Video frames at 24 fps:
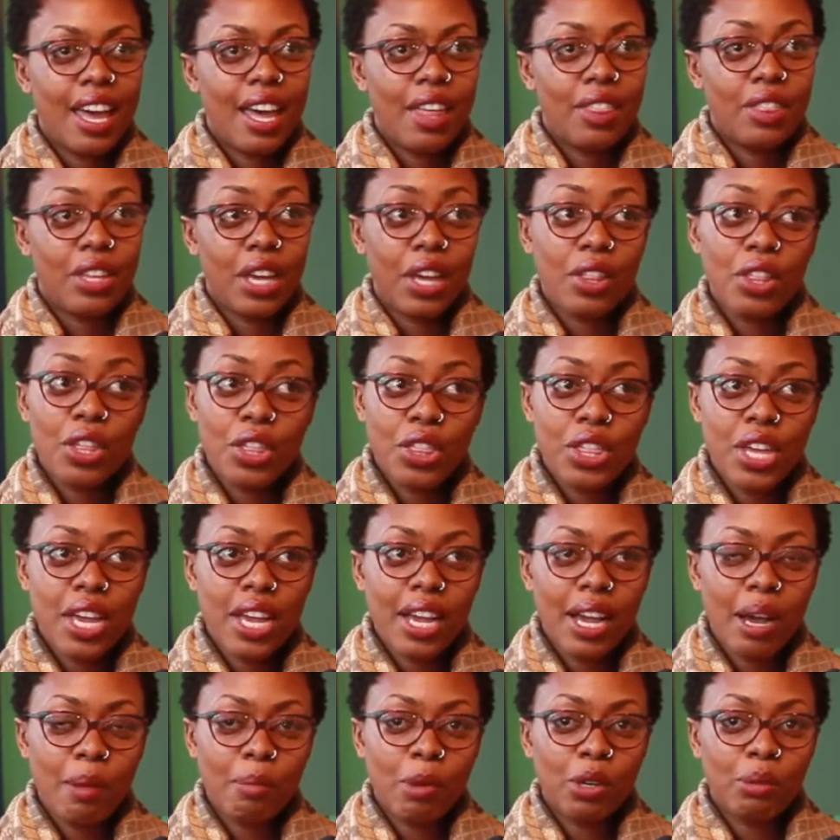The other
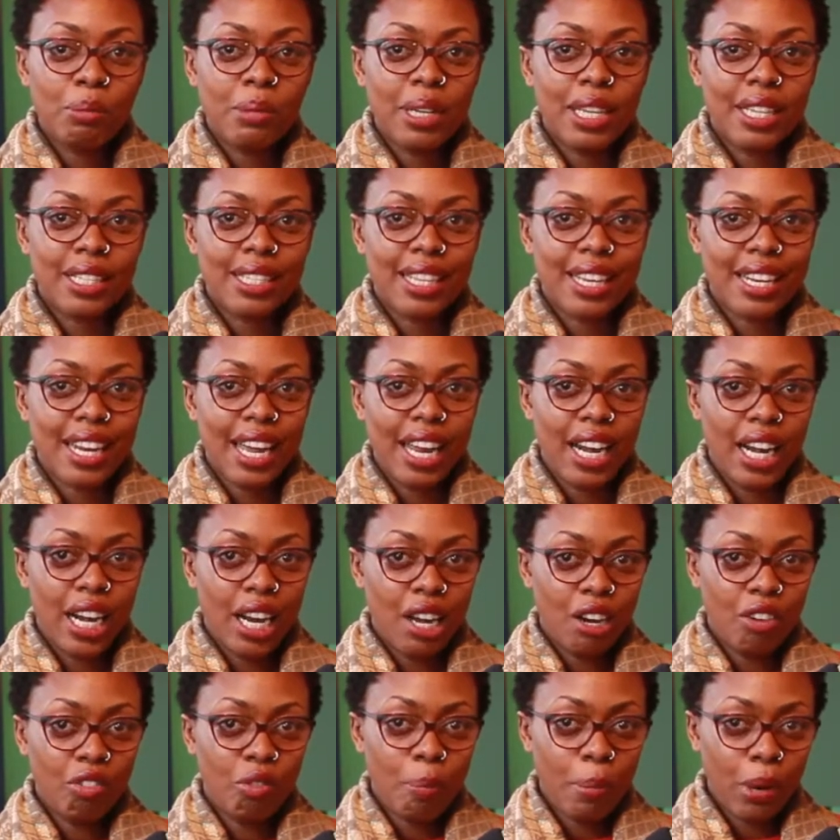thing about me is that I
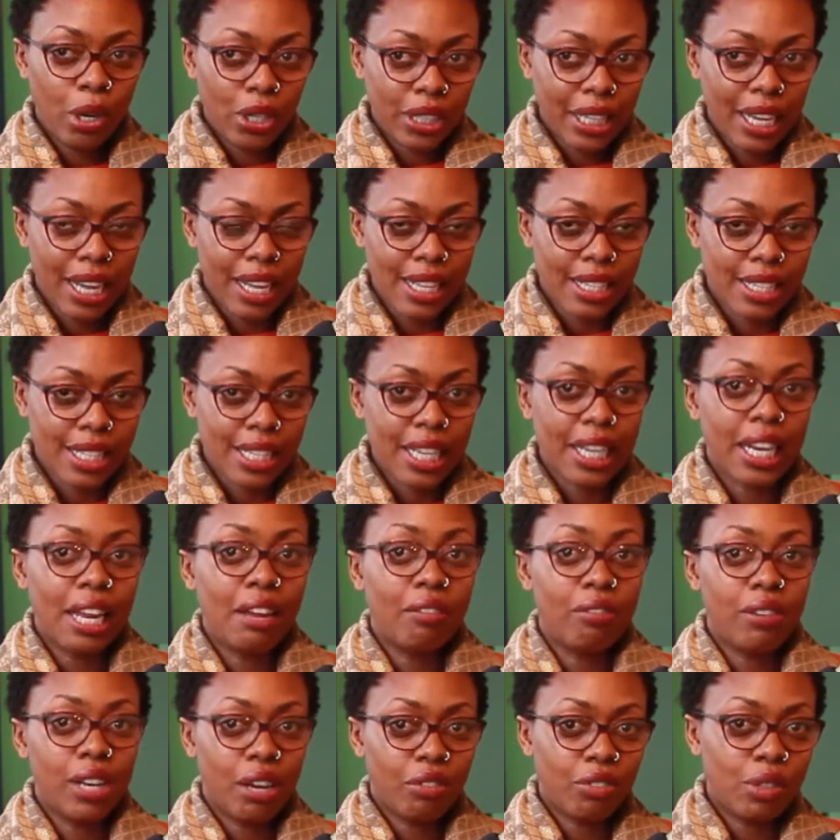love podcasts, and
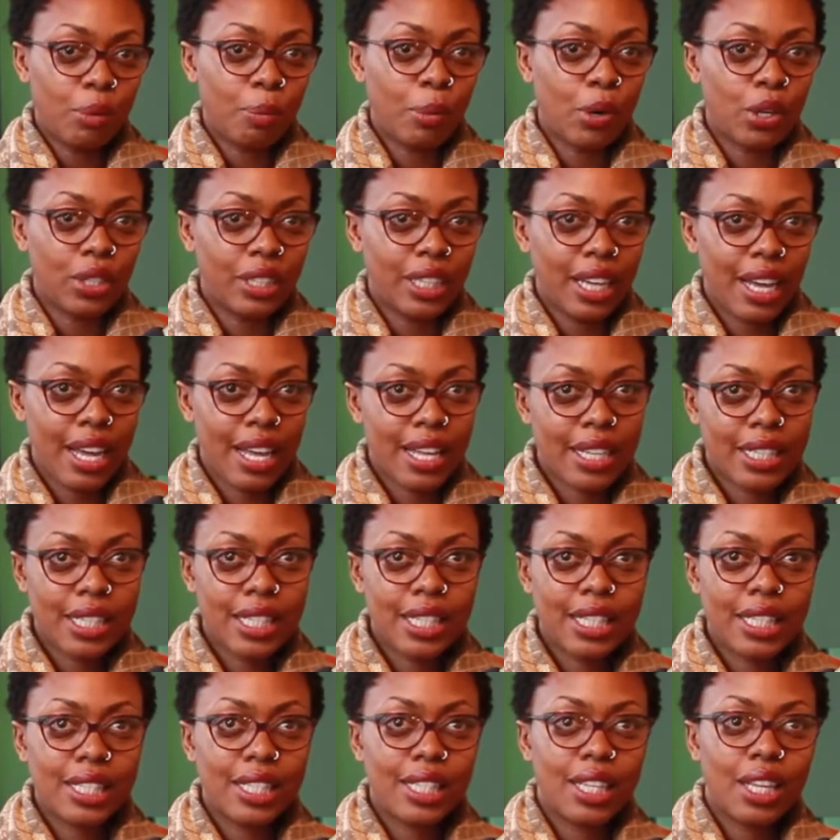I've loved
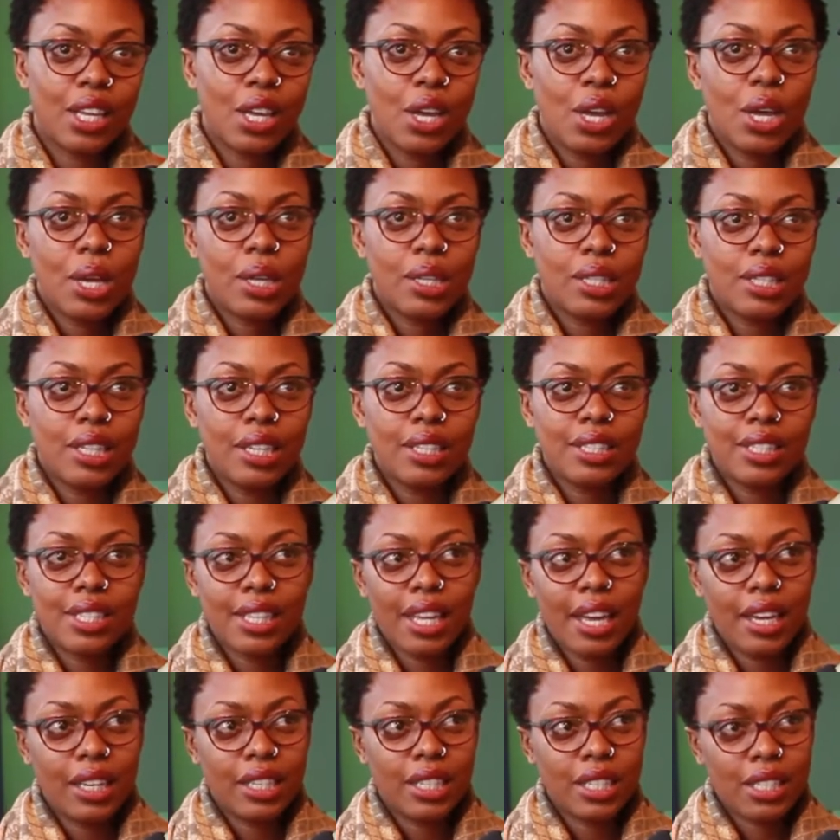podcasts since
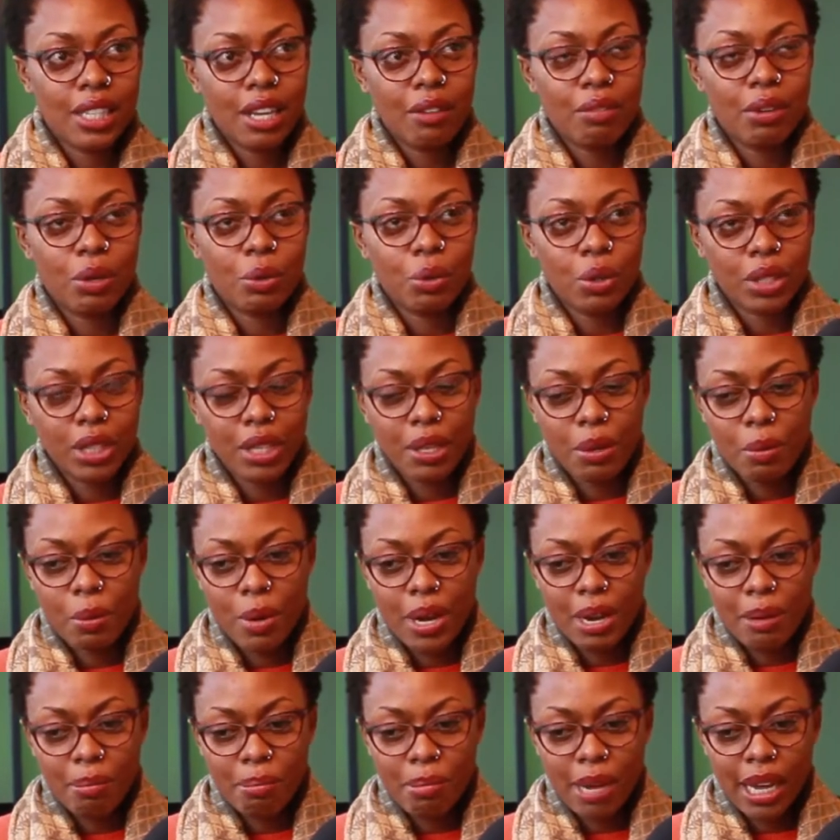I discovered what they
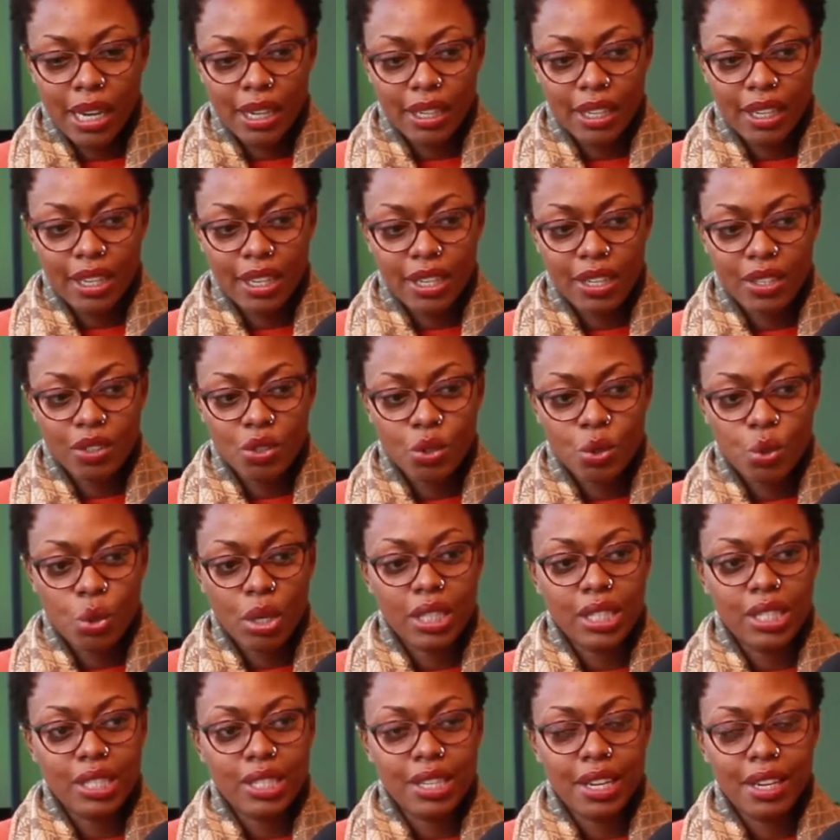were back in
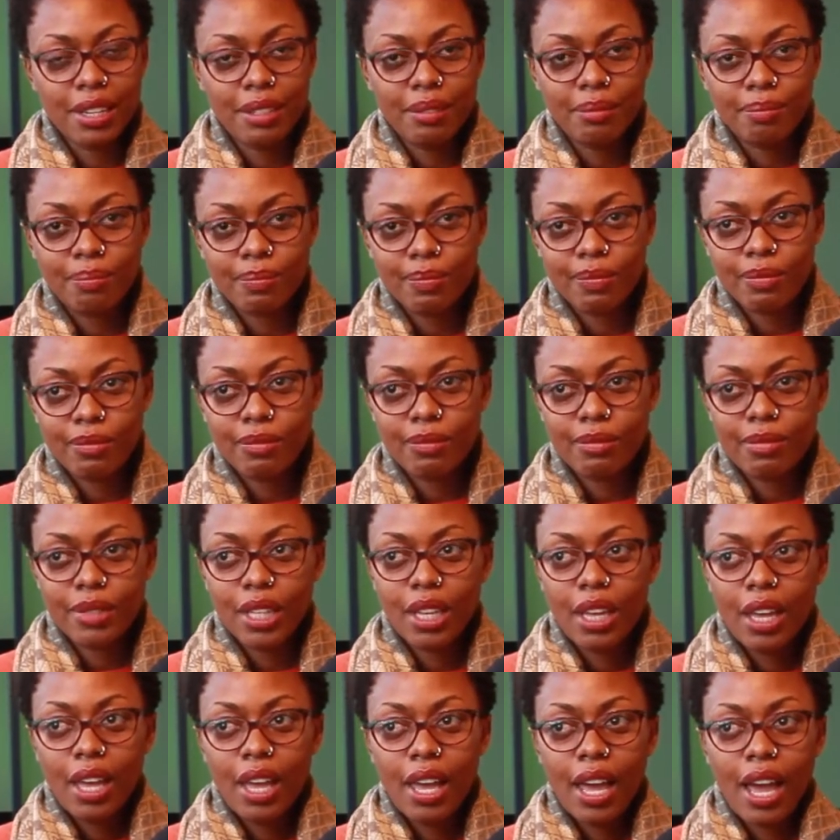2010.
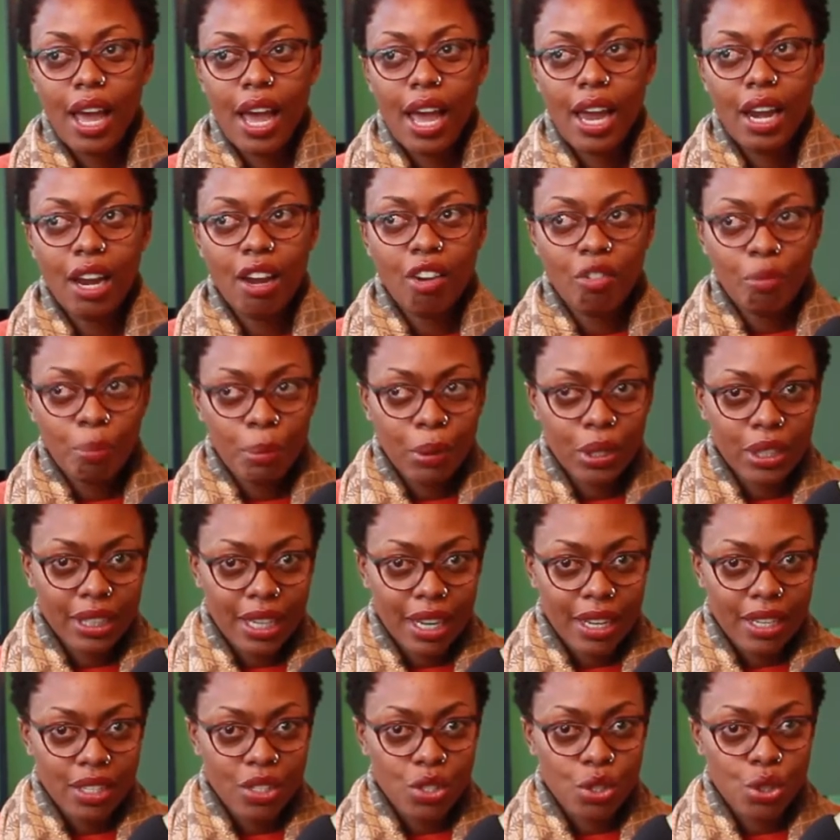I love
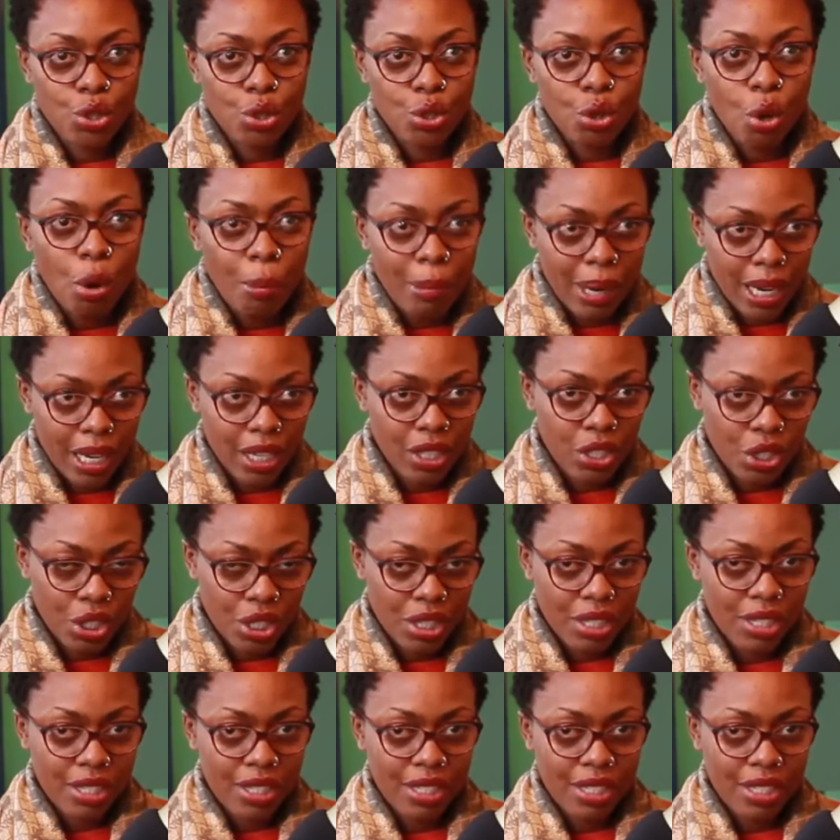podcasts so much